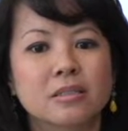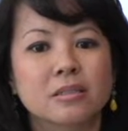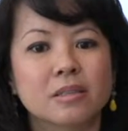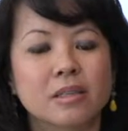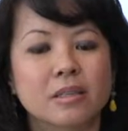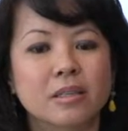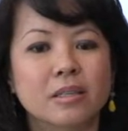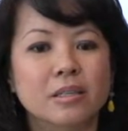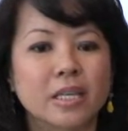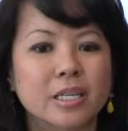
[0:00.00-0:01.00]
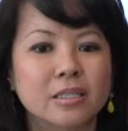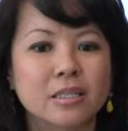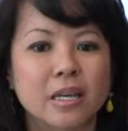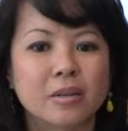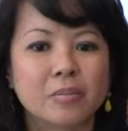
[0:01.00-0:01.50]
the things
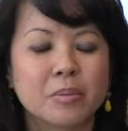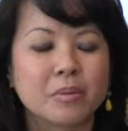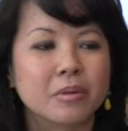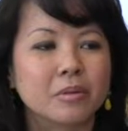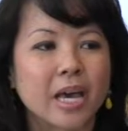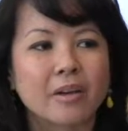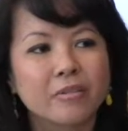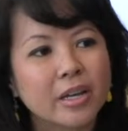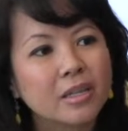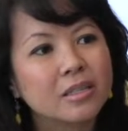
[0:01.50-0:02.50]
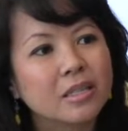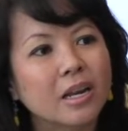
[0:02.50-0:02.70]
that people laugh at